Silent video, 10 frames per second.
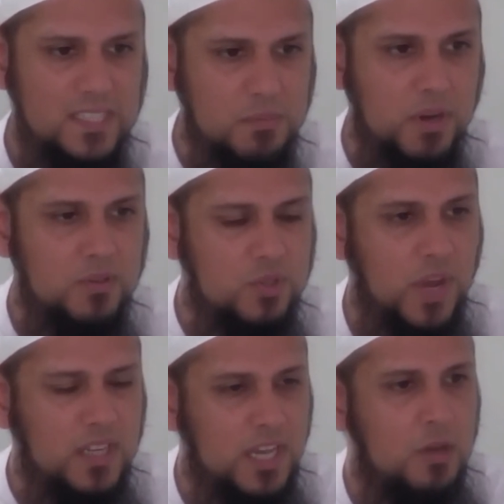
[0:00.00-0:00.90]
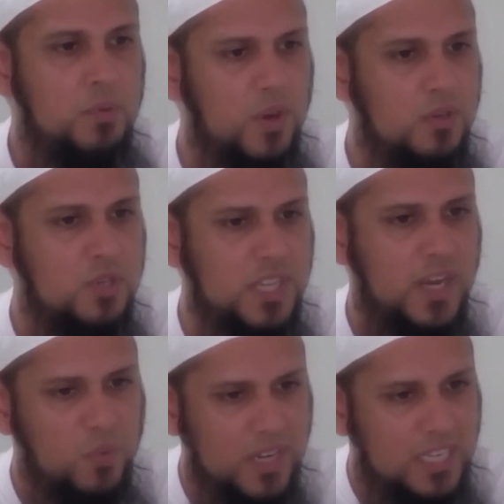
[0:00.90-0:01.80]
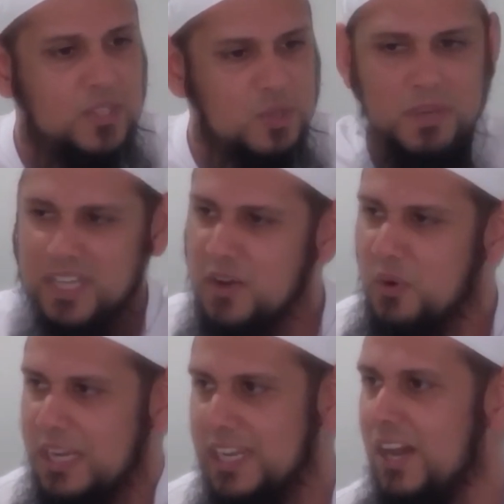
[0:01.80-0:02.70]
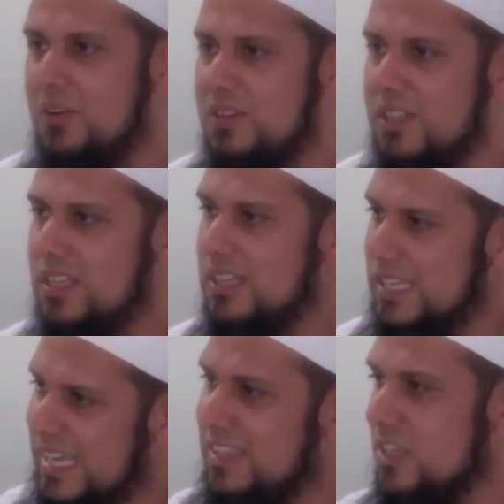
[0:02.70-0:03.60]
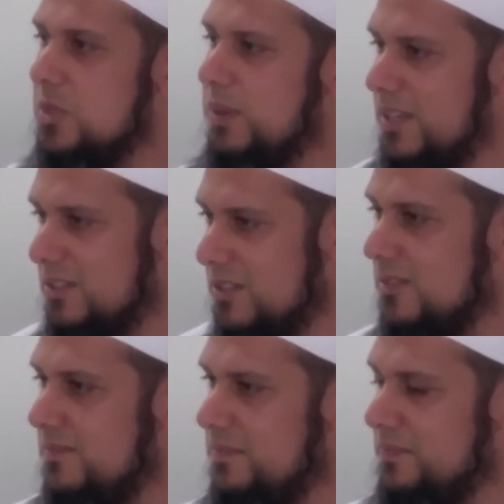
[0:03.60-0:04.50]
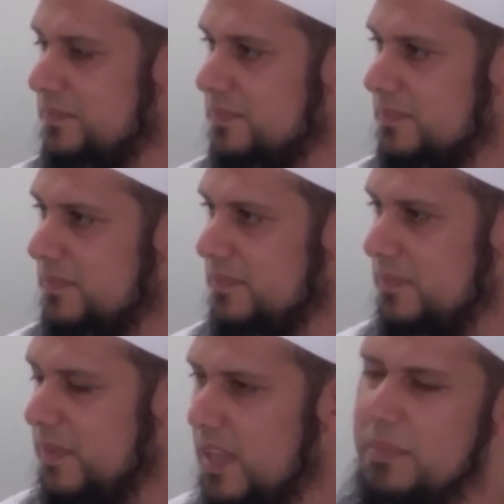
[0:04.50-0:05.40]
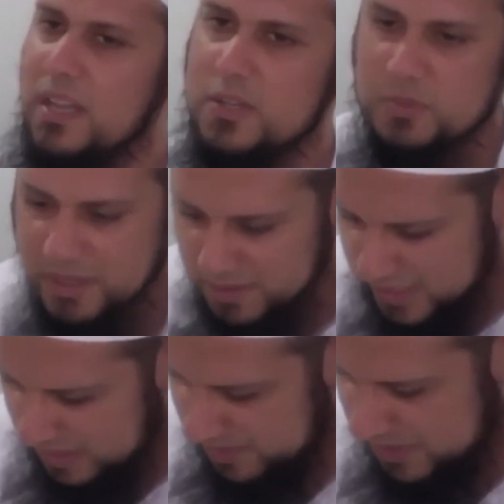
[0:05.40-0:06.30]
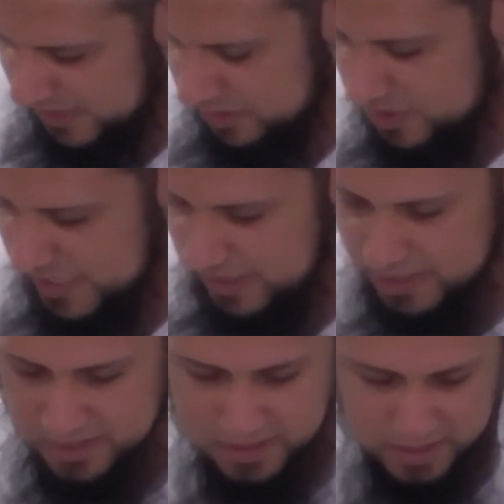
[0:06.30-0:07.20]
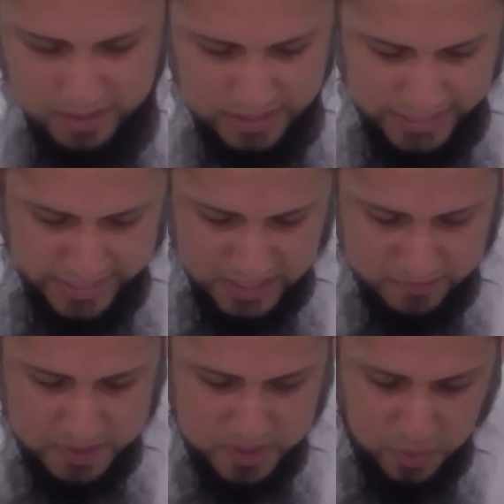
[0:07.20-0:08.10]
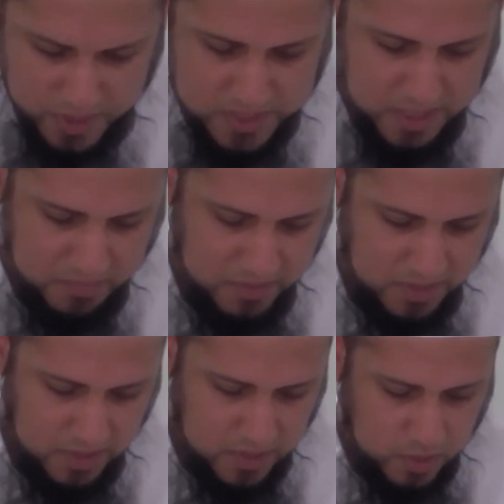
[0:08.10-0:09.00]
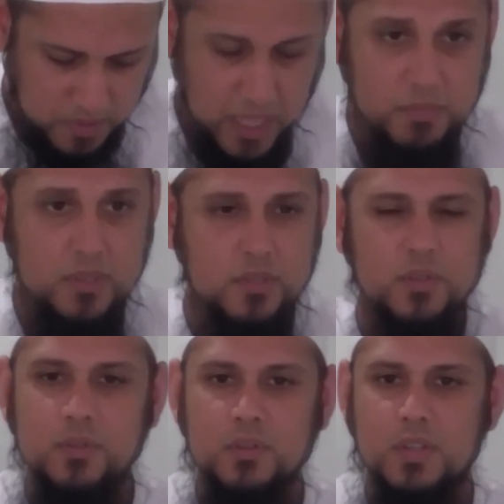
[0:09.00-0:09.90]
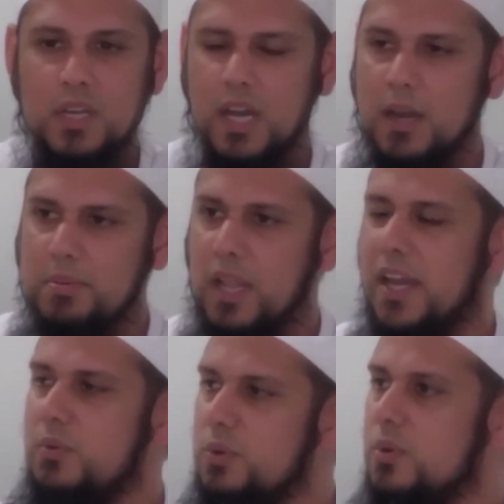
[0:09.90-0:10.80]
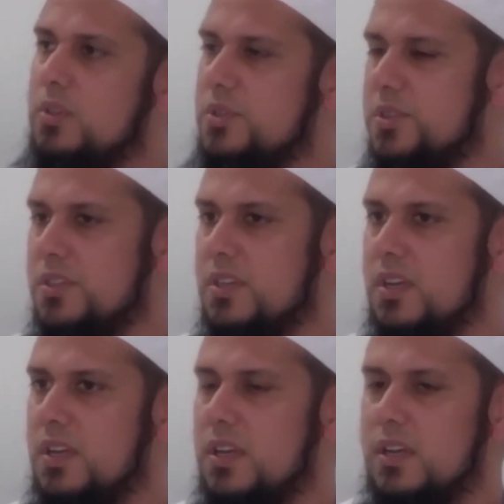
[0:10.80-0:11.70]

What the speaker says: It's about trying to help you understand what needs to be done right now in this place. May Allah subhanahu wa ta'ala give us the understanding and give us the wisdom to be able to apply rules